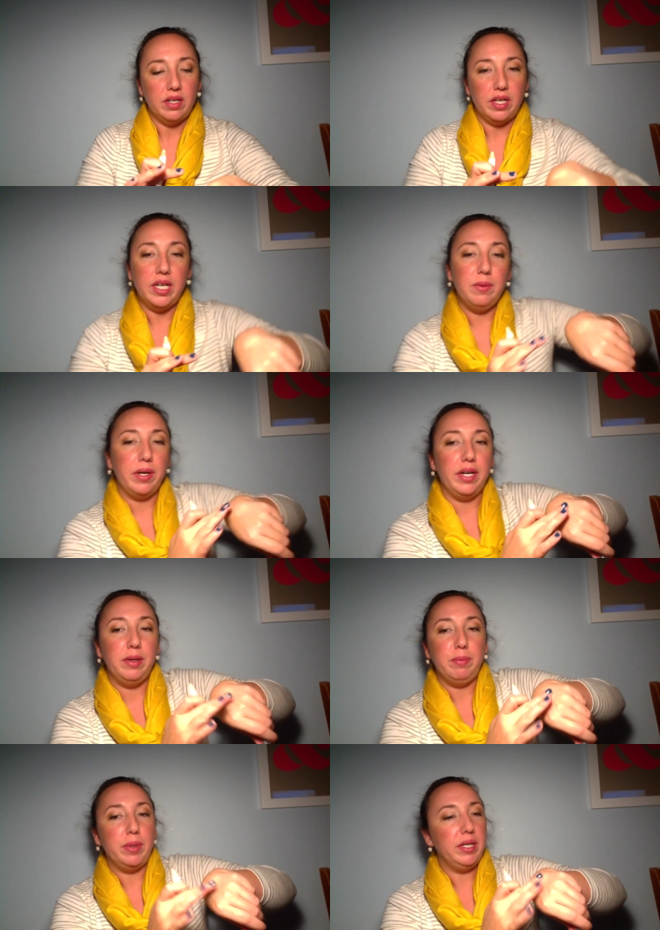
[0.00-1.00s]

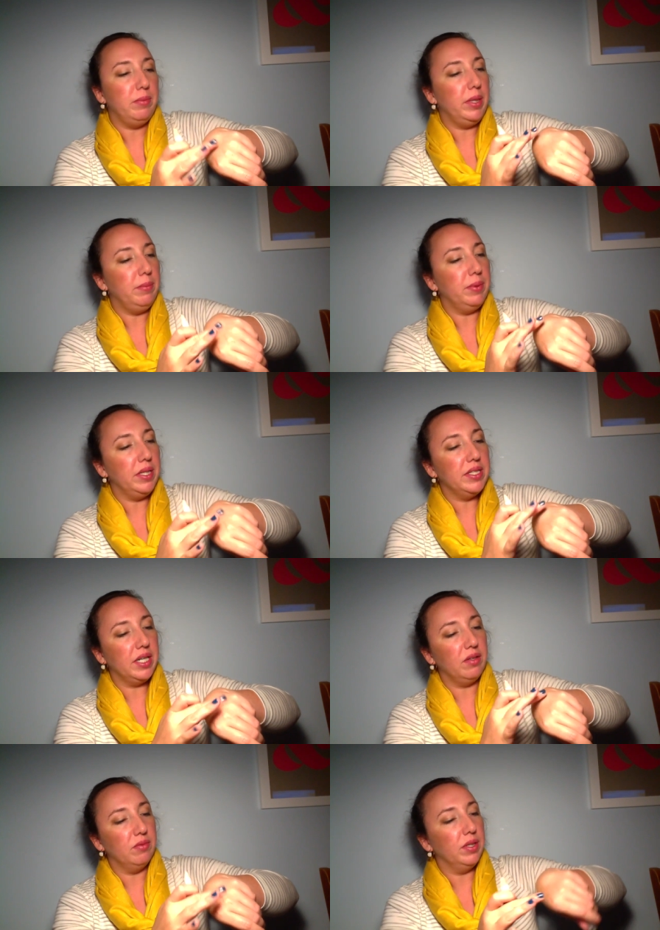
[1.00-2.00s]
anyway, but it, it blends
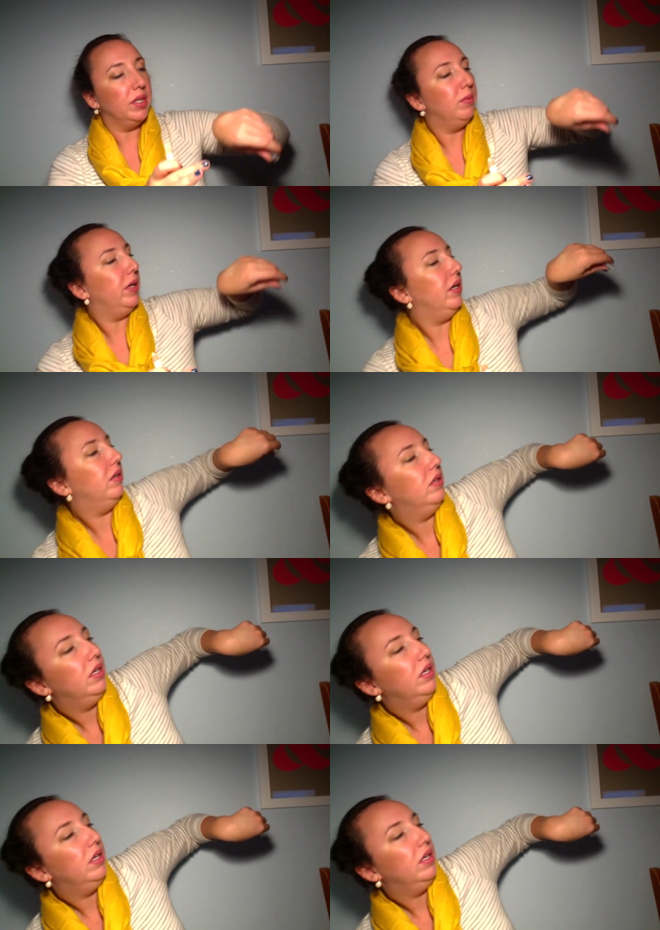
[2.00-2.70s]
out really well.